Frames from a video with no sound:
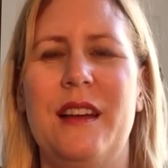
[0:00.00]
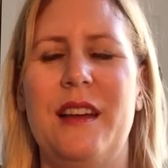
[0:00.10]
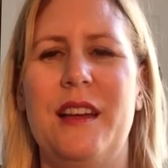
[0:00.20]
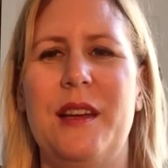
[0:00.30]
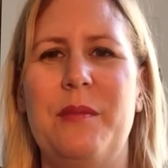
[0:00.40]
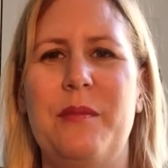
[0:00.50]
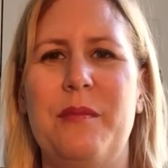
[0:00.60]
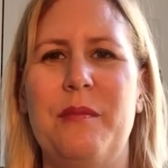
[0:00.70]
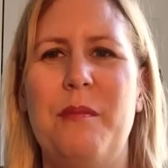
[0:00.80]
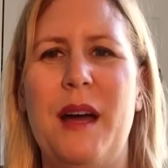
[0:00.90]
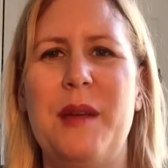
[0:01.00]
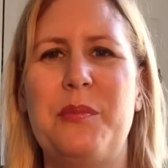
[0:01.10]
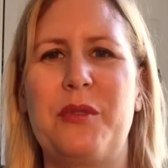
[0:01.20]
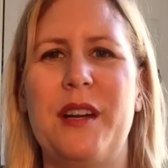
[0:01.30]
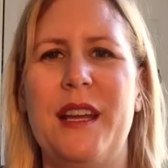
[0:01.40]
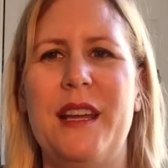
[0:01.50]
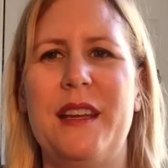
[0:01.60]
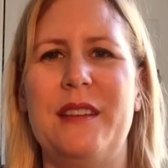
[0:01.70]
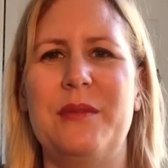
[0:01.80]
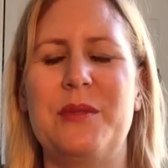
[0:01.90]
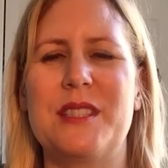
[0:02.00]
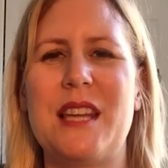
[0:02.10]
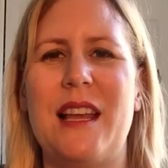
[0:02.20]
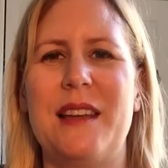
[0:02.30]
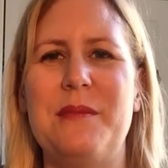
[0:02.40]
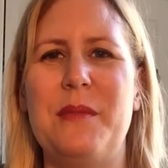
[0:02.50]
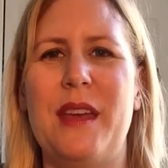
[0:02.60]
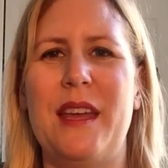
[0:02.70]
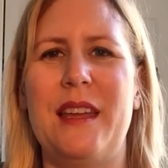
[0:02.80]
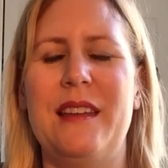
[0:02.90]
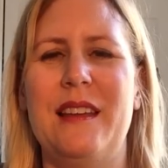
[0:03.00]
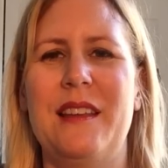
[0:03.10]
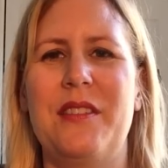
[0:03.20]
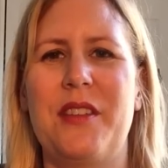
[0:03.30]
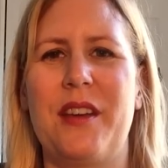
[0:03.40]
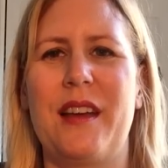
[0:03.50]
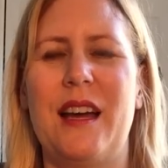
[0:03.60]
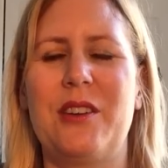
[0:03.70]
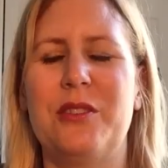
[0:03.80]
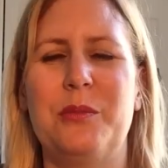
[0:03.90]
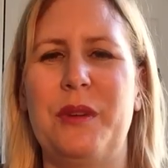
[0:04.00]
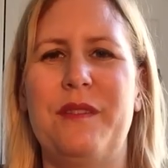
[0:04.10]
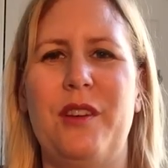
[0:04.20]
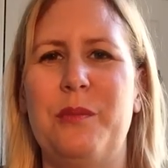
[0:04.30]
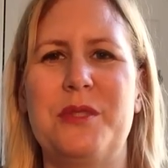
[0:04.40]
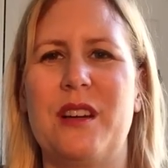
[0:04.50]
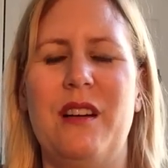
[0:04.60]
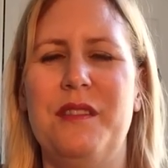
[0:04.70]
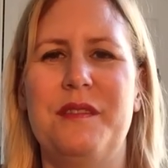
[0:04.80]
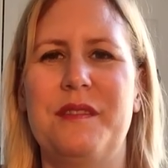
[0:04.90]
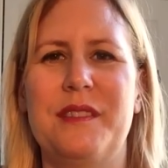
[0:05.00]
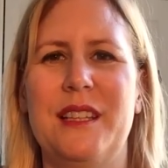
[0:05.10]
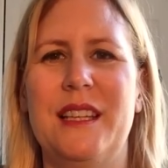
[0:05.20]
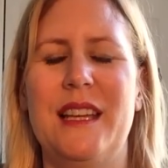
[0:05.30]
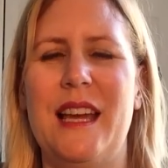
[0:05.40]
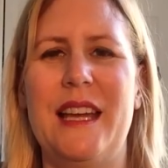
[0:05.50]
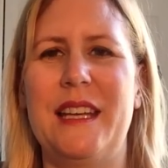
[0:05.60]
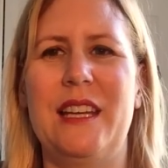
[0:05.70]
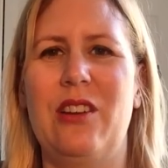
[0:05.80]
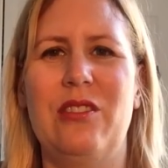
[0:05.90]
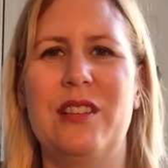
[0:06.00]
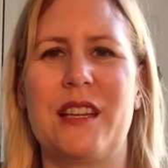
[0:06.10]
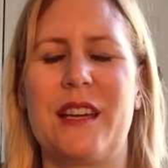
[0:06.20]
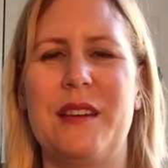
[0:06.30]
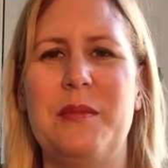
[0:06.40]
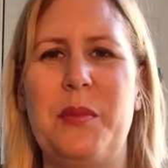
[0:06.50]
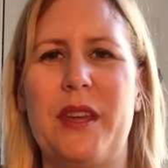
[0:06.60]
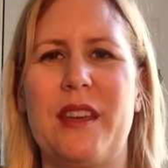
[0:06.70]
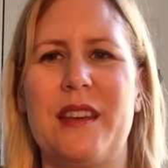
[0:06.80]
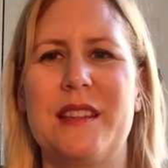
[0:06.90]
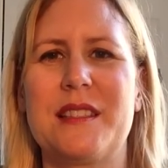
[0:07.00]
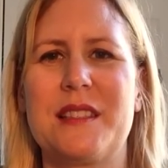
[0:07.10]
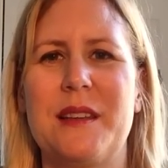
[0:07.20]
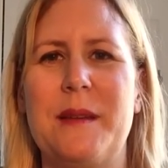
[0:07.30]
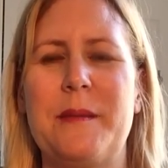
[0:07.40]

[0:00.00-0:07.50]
My brain was telling me that I couldn't be fobbed off any longer because